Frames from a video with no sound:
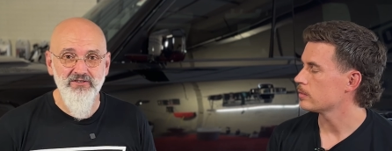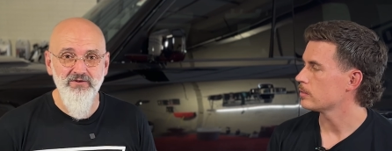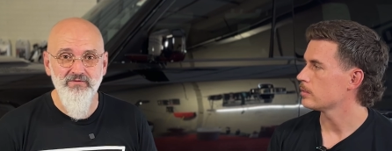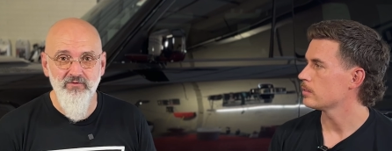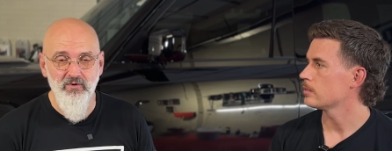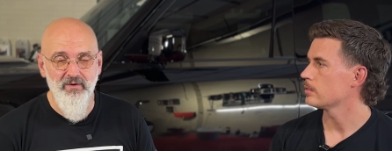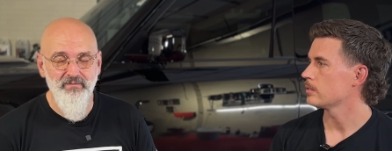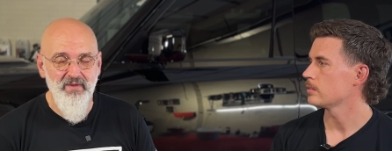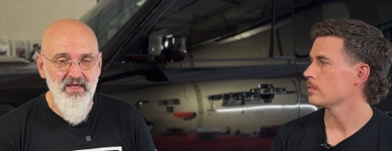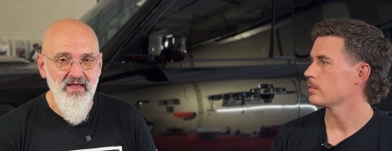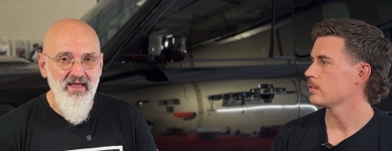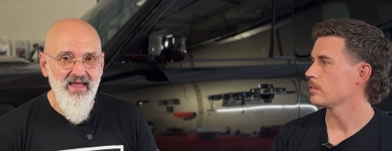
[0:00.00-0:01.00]
Speaker 1: you for?
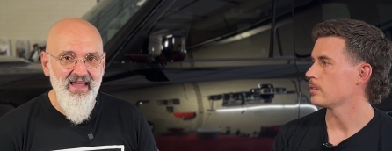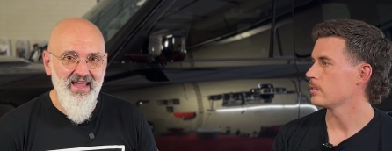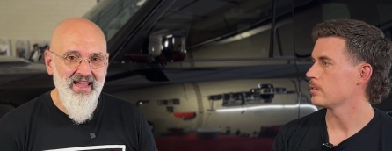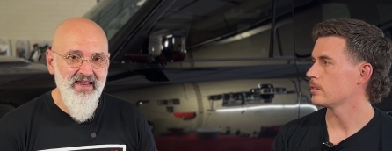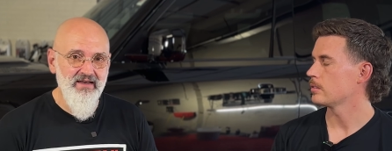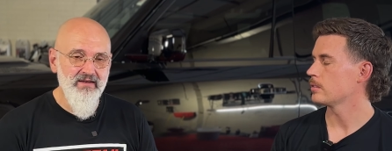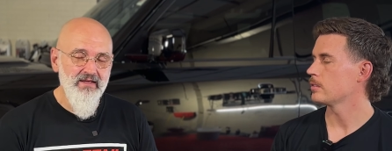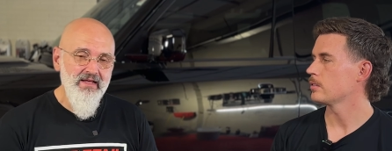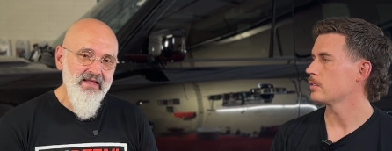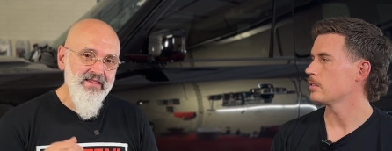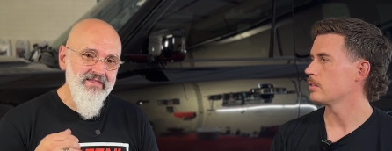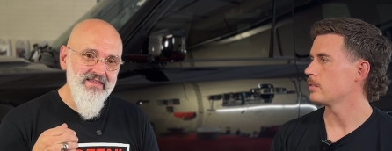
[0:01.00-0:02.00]
And
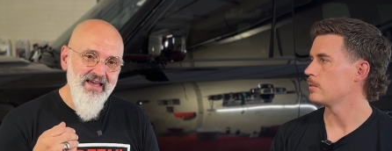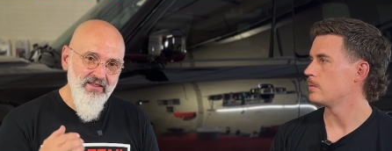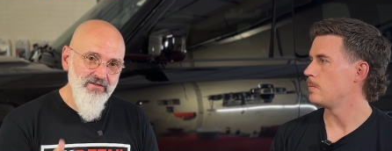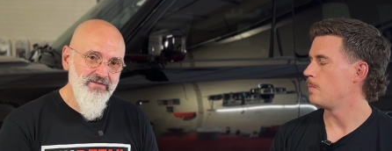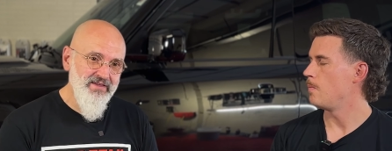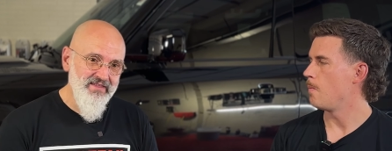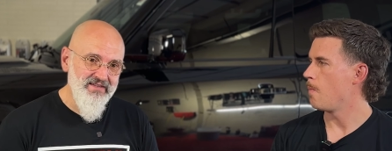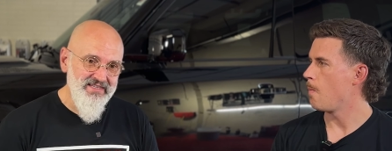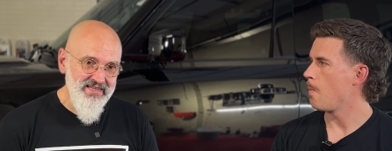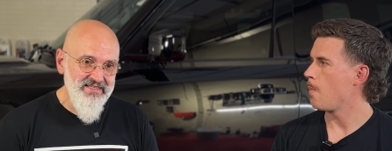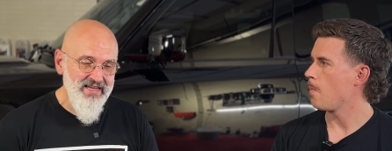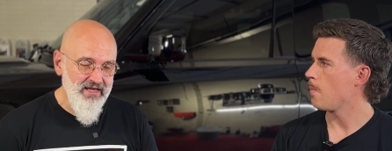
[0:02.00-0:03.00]
the other thing that
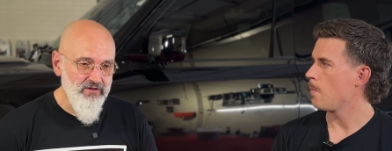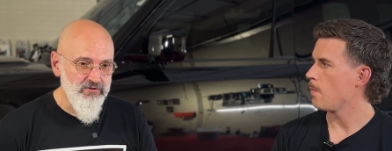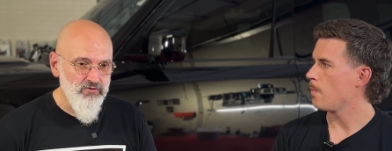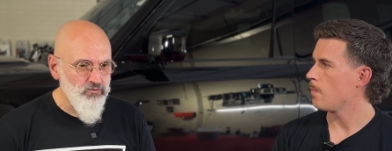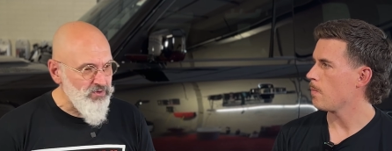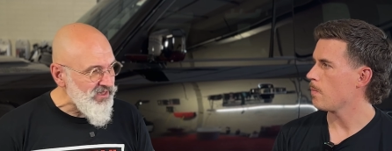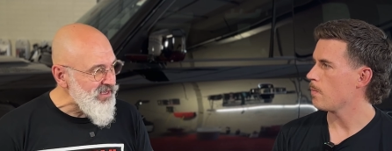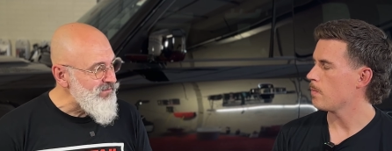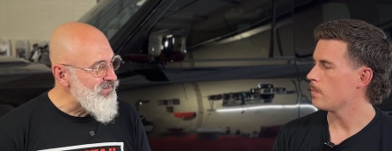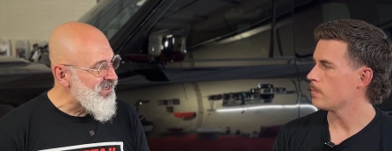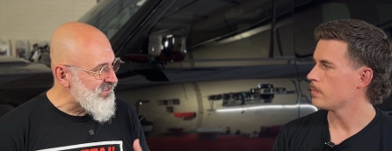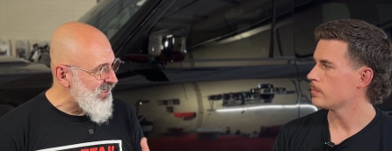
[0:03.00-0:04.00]
detailers really
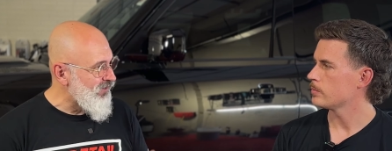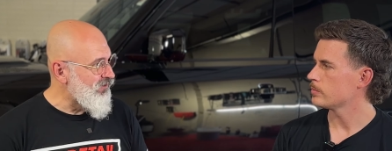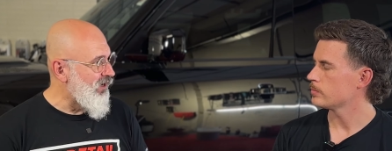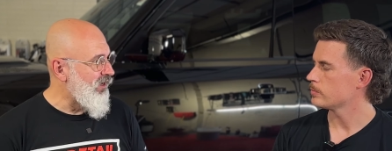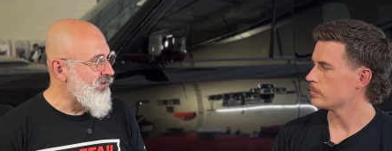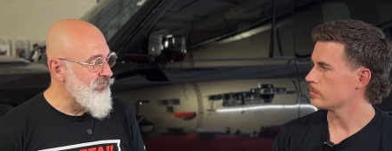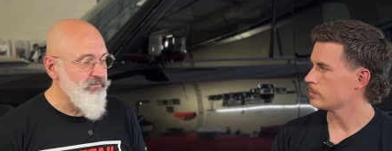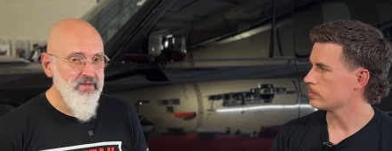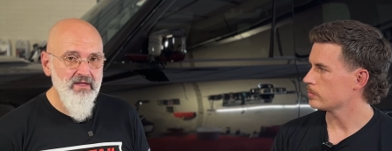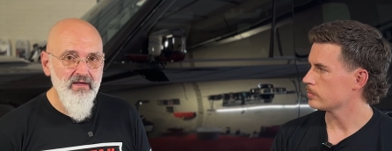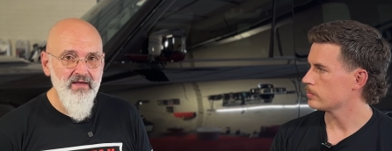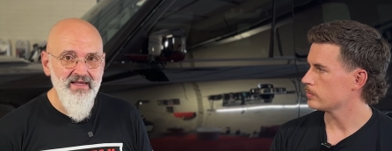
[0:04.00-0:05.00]
miss out on
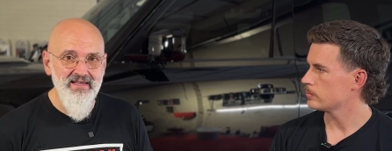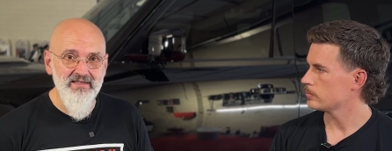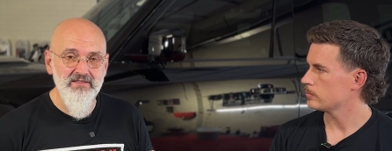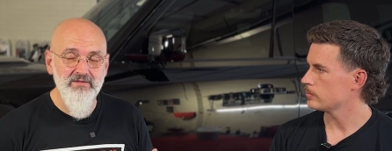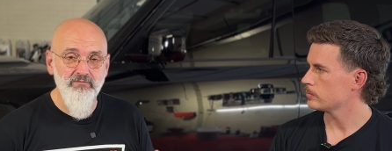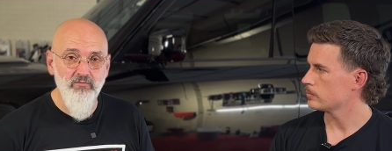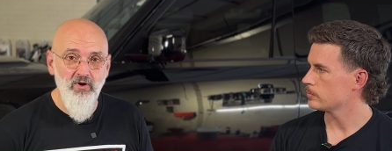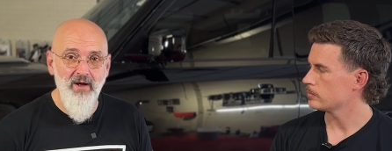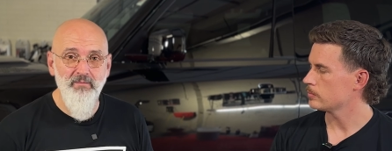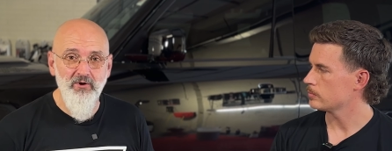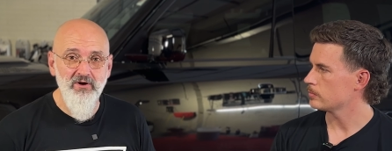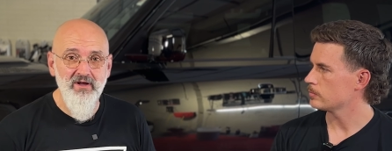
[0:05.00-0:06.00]
is
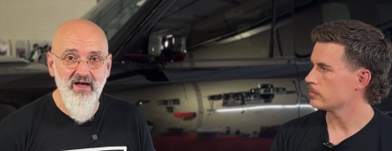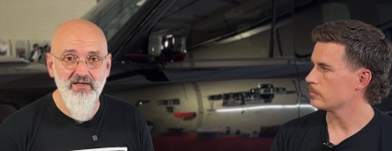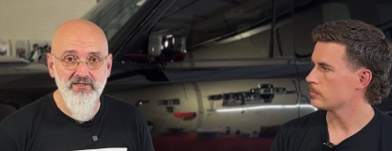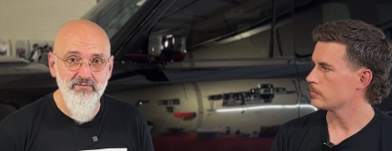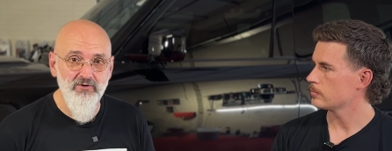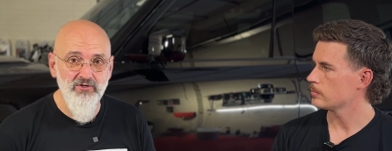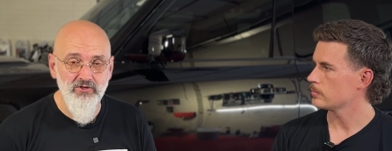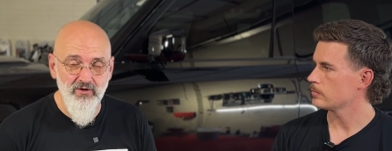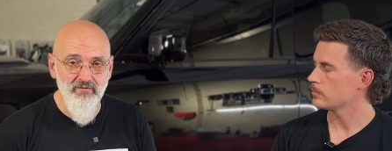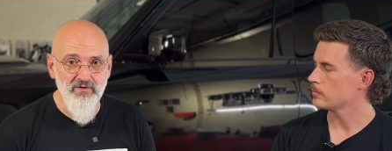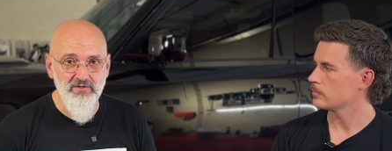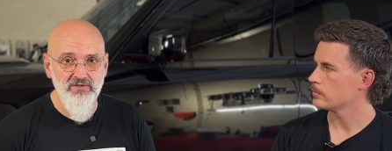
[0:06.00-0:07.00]
proper customer
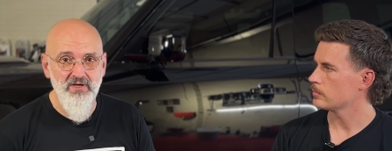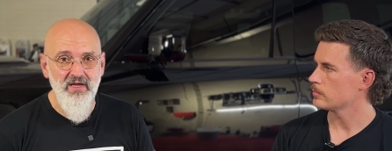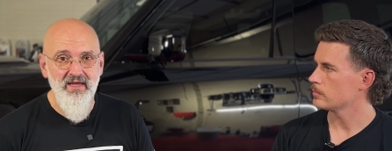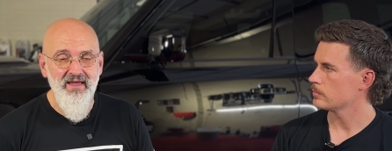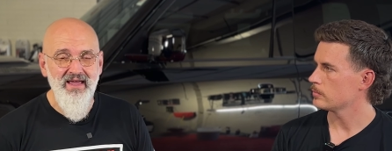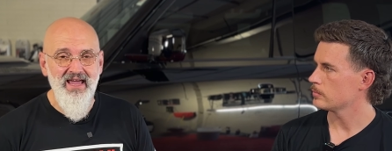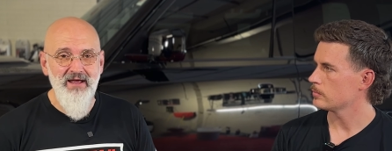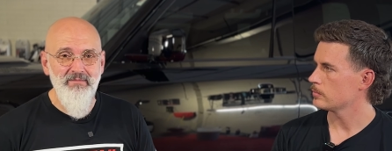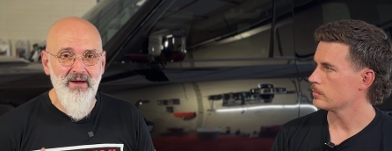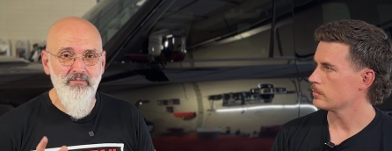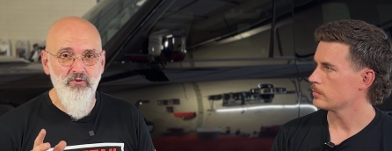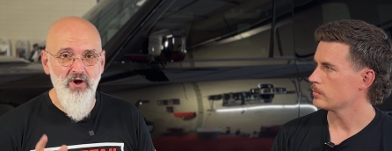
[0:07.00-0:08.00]
service. And
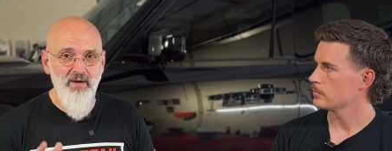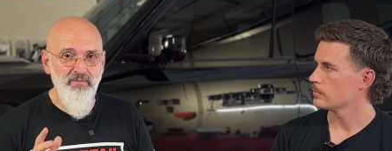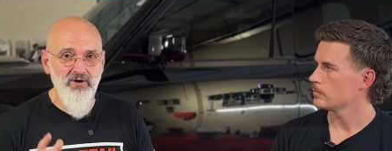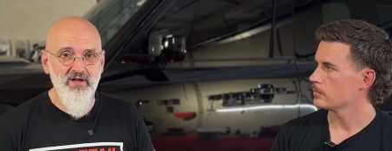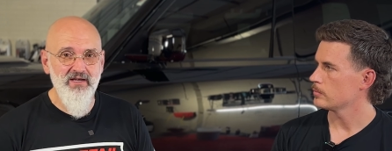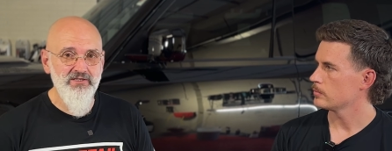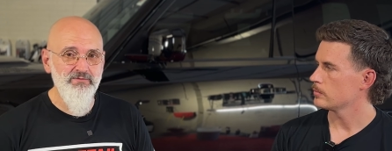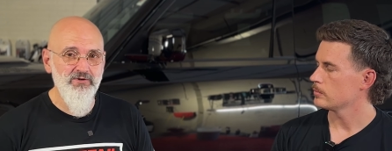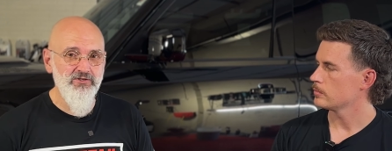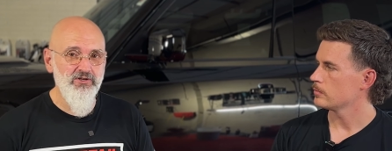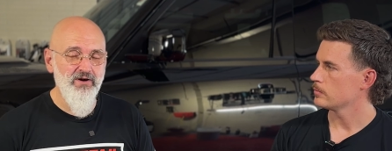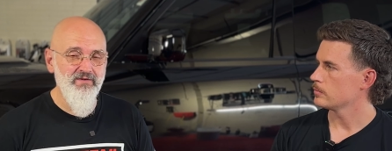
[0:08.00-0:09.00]
by proper customer
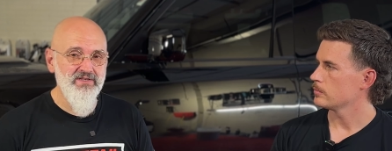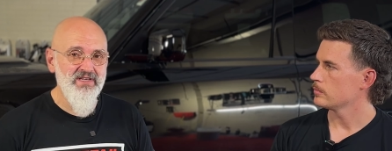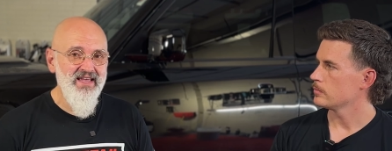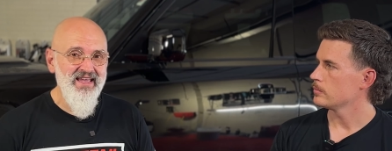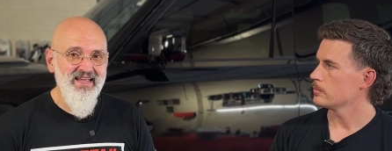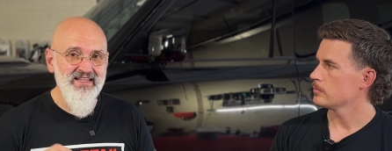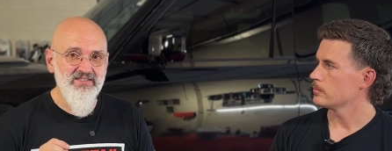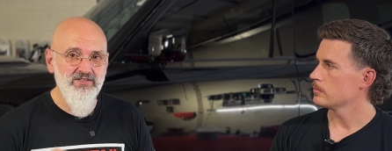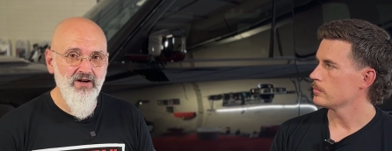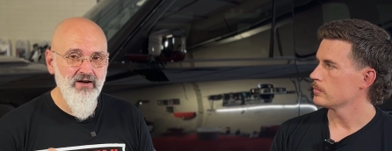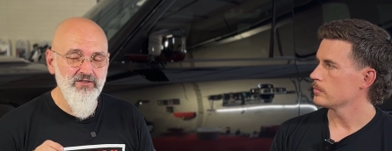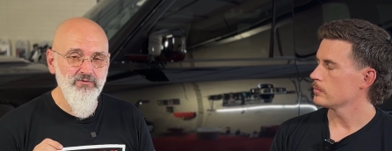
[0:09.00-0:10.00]
service, it
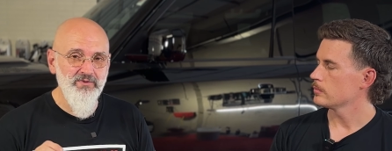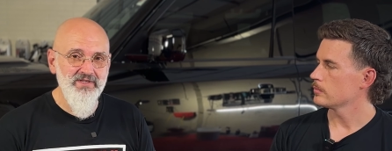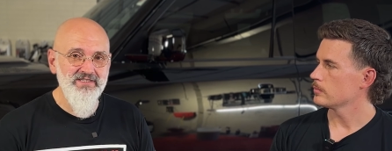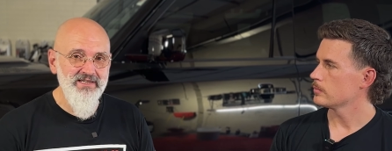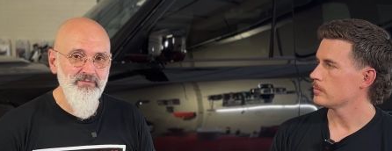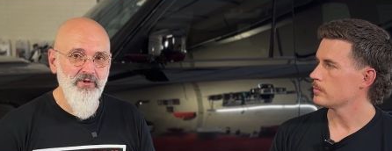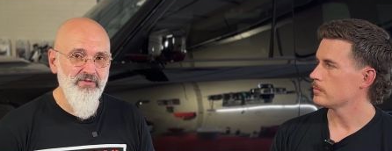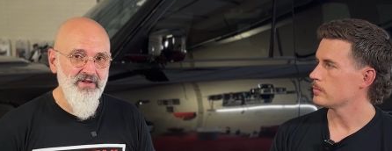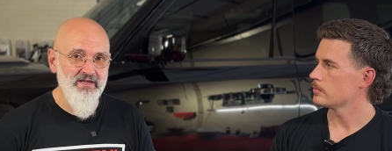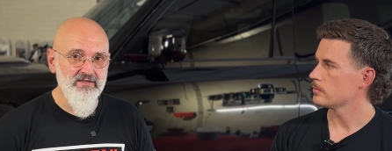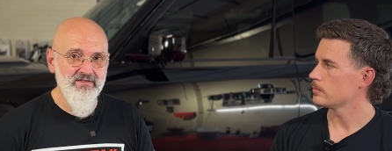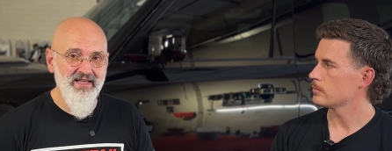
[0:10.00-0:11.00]
starts with the simple
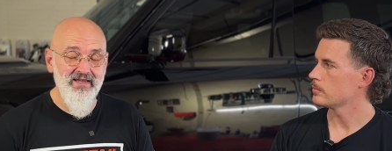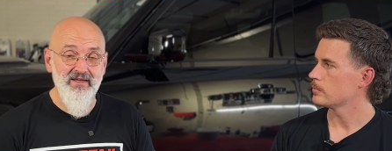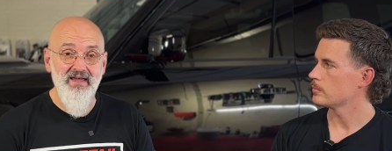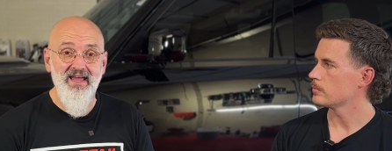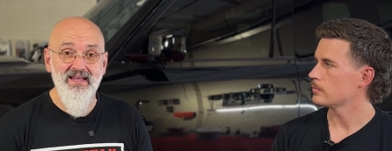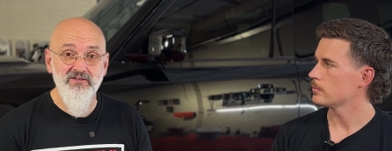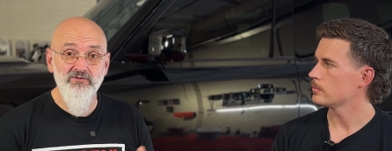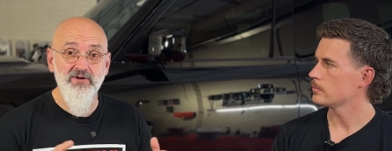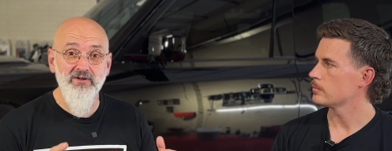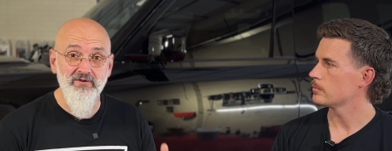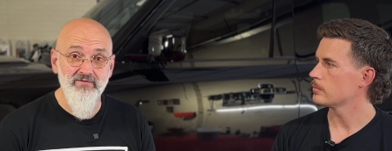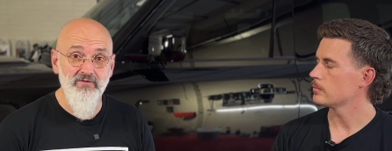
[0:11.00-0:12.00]
things, like answering
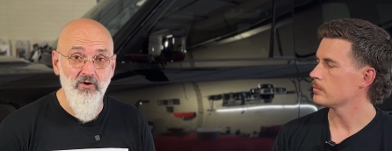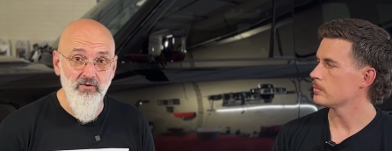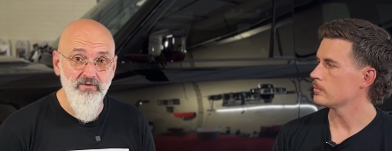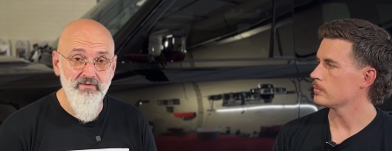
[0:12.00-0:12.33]
your phone.